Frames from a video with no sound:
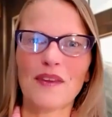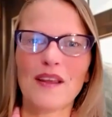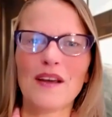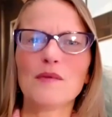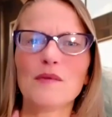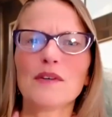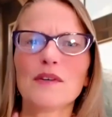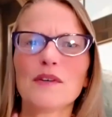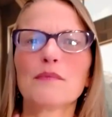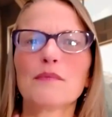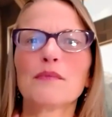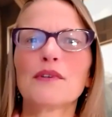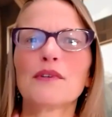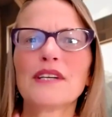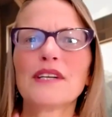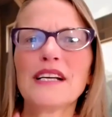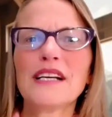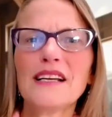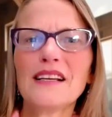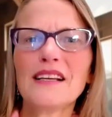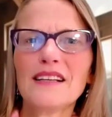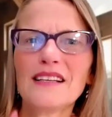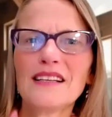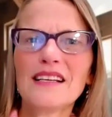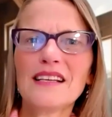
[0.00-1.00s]
Now we're
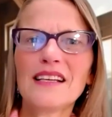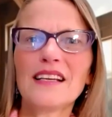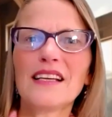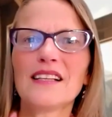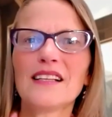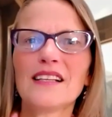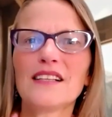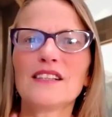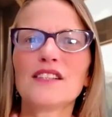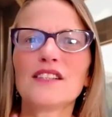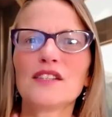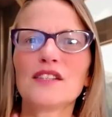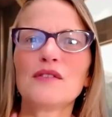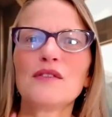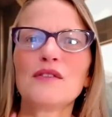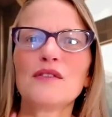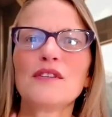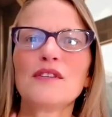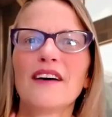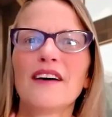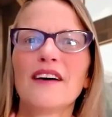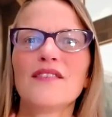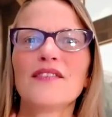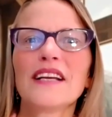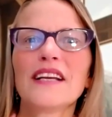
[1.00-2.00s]
breathing into
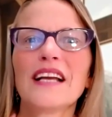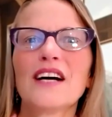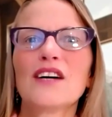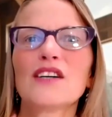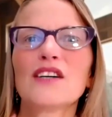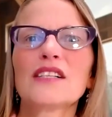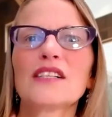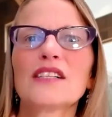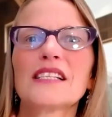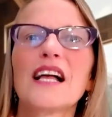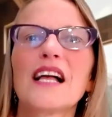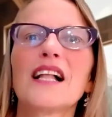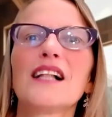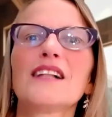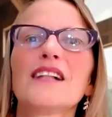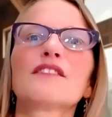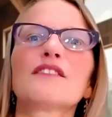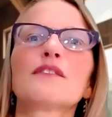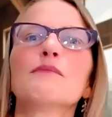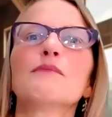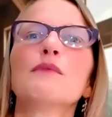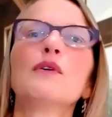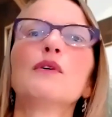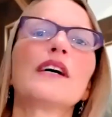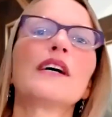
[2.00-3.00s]
loving
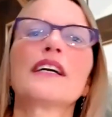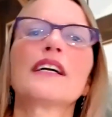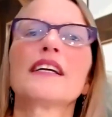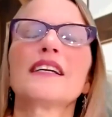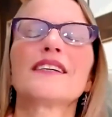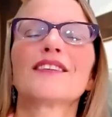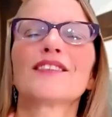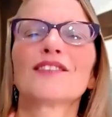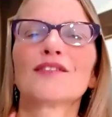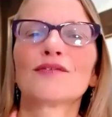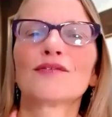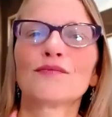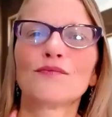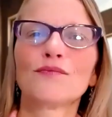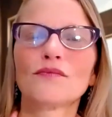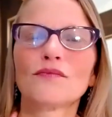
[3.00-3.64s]
ourselves more here.